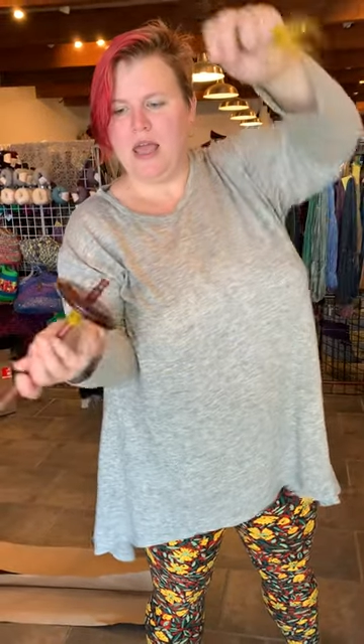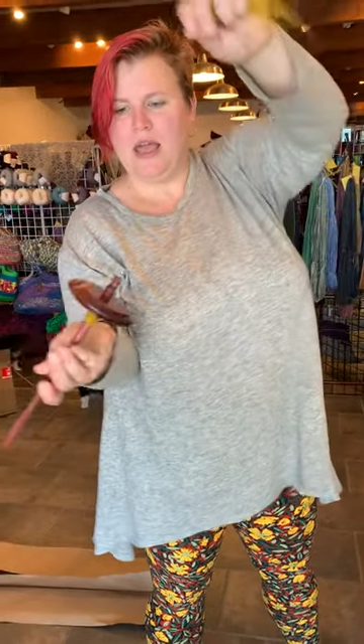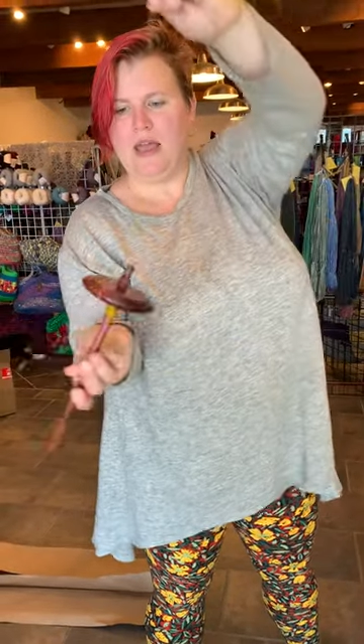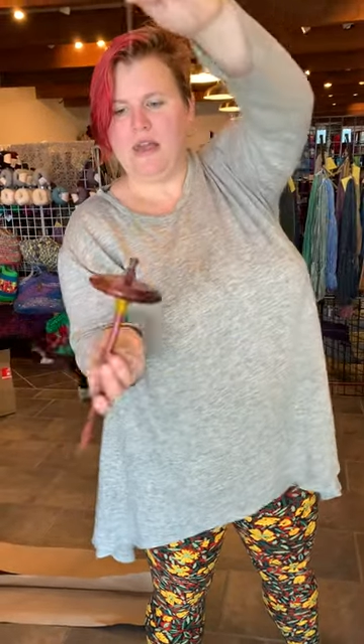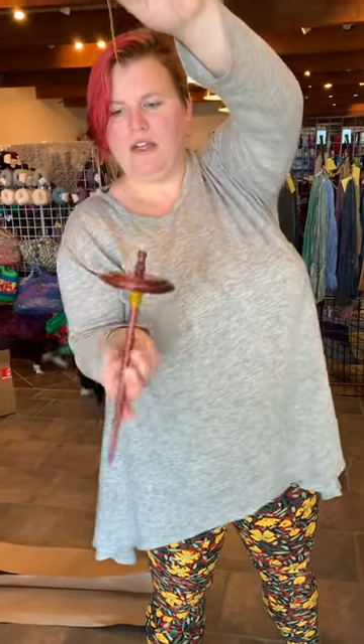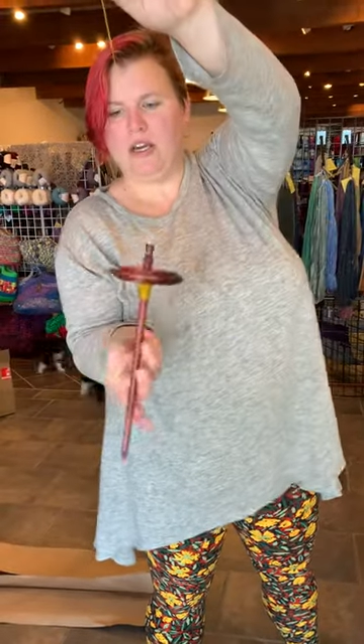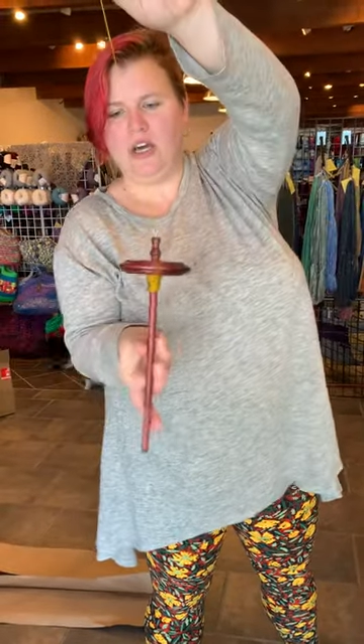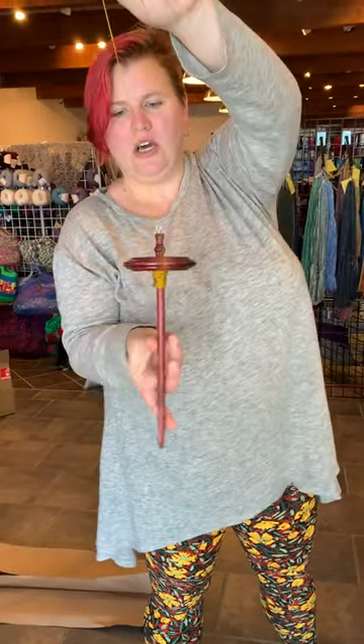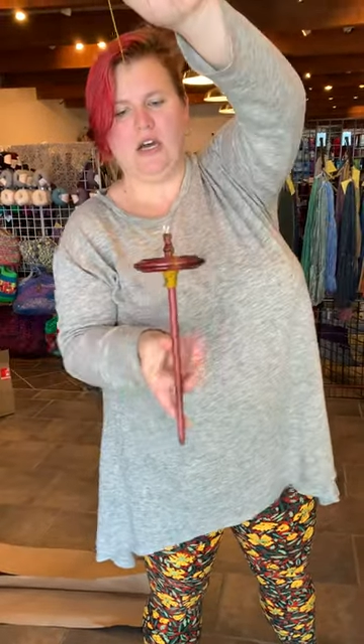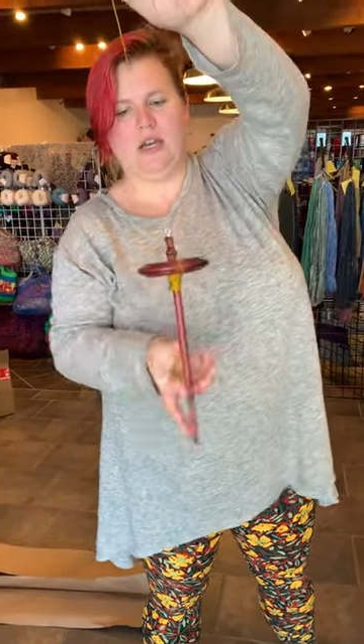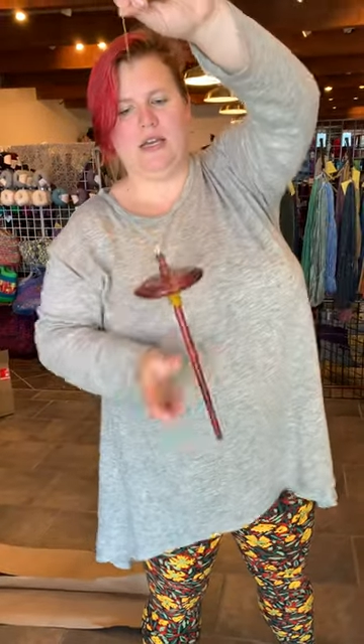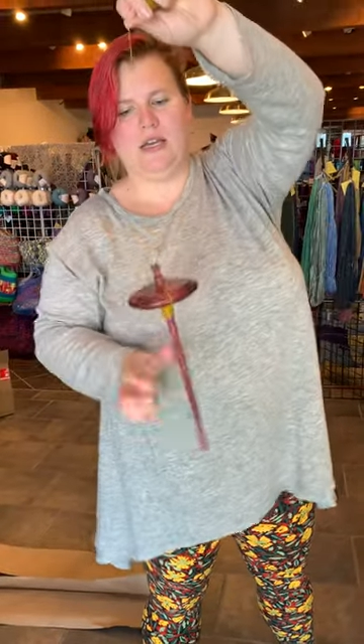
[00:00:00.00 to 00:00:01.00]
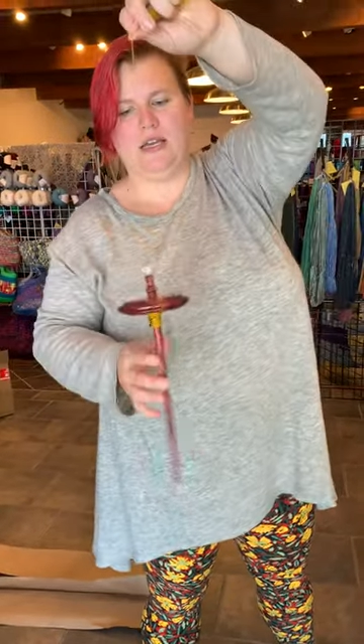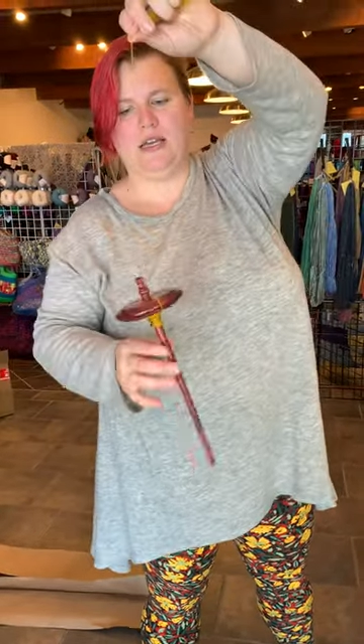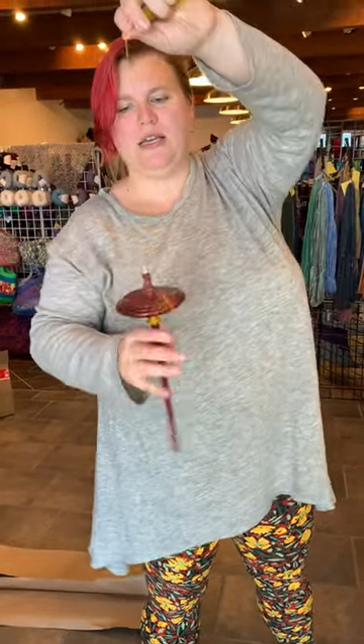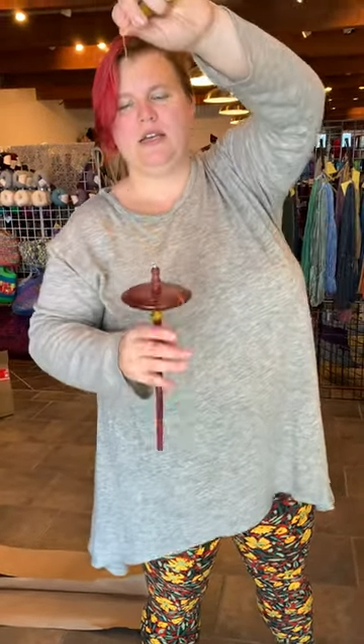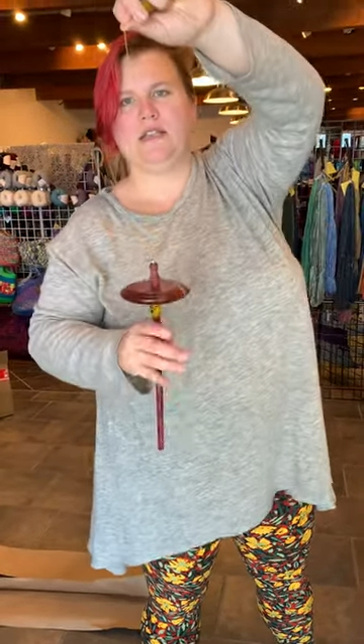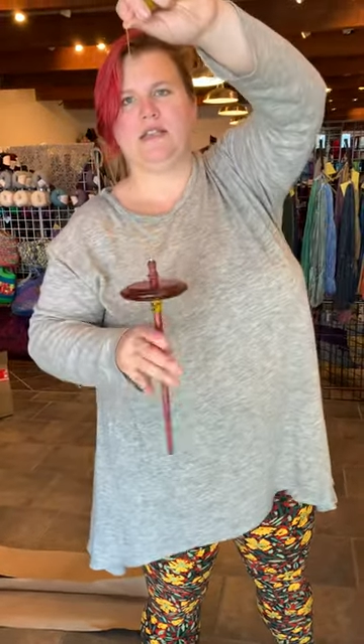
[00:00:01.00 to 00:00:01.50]
and a hook.
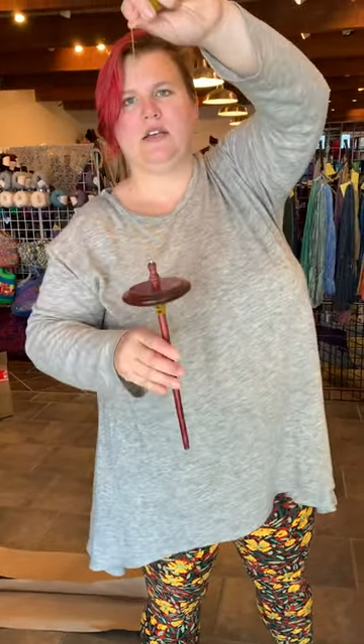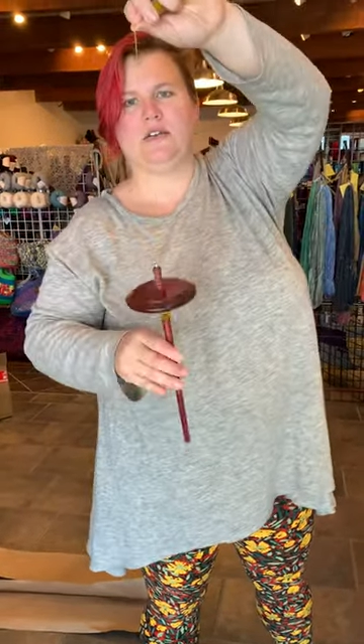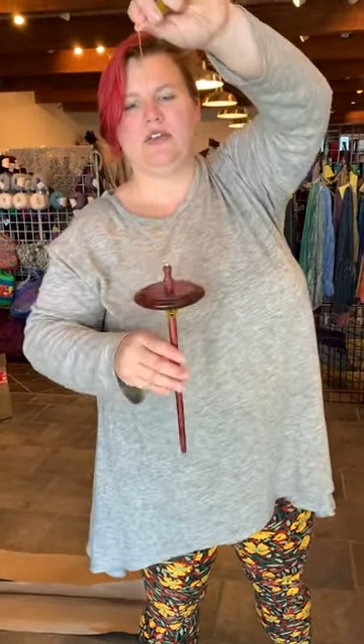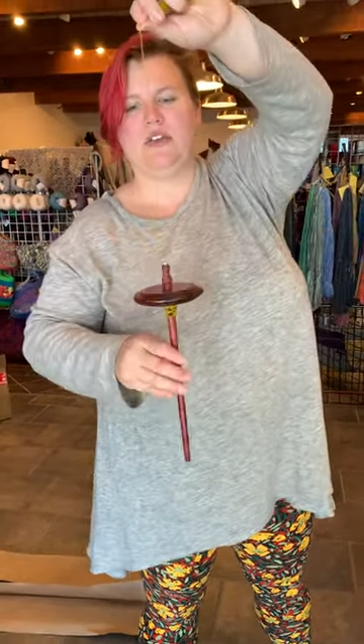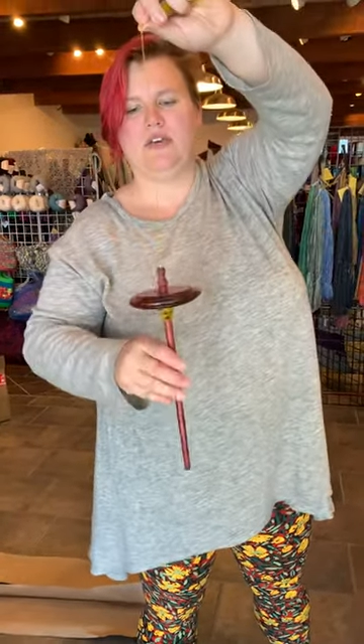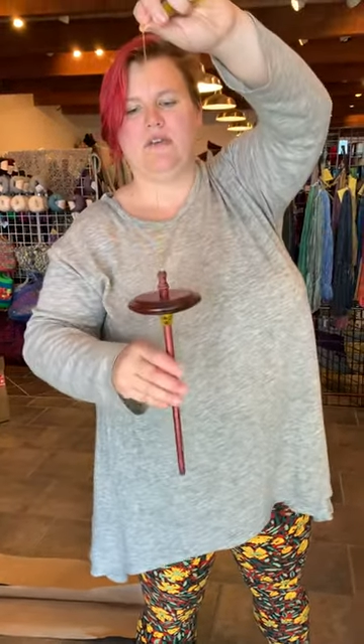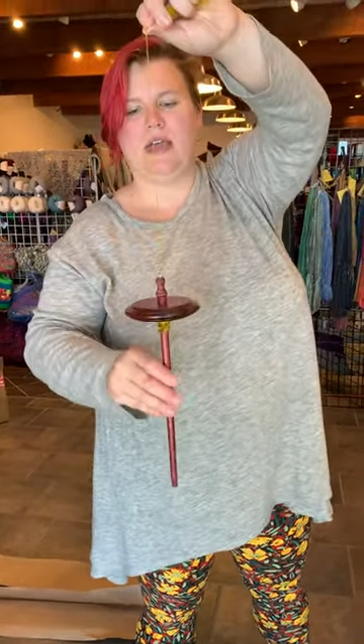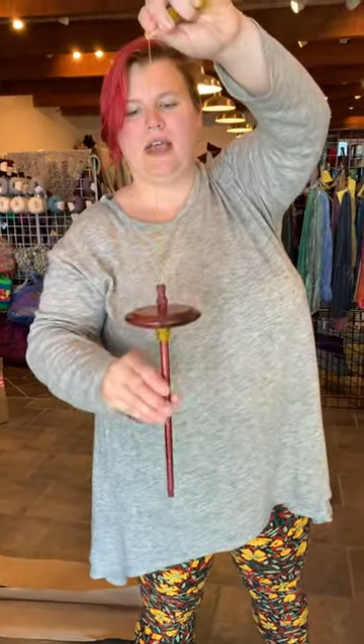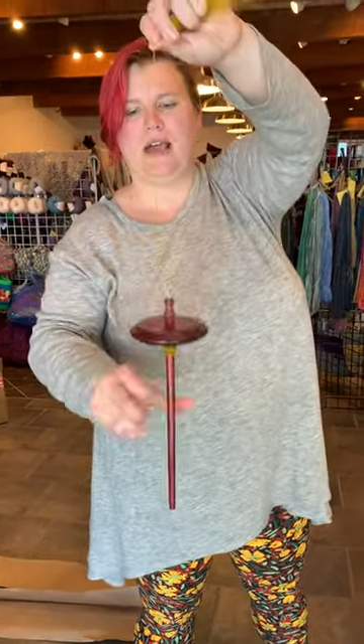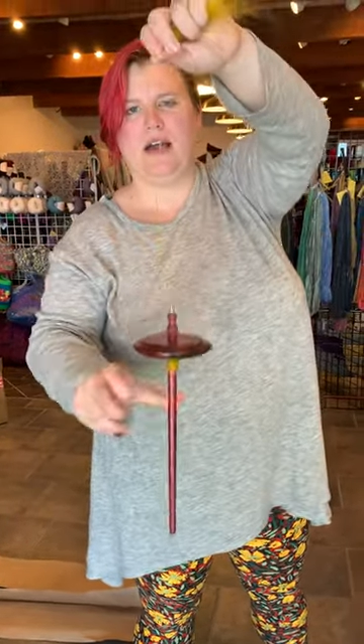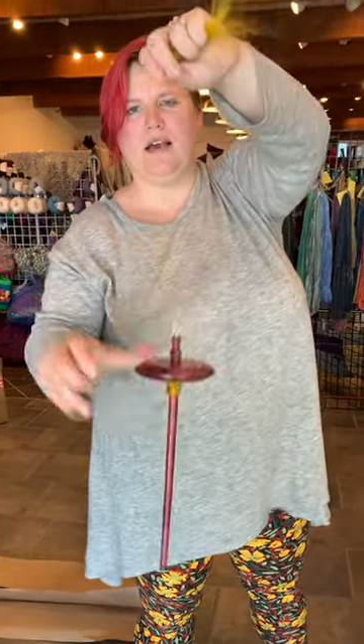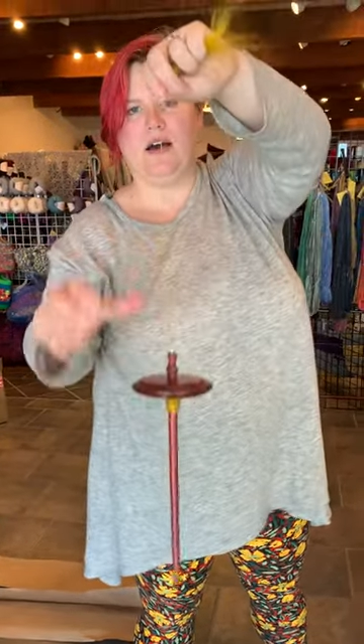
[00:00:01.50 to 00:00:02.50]
So you can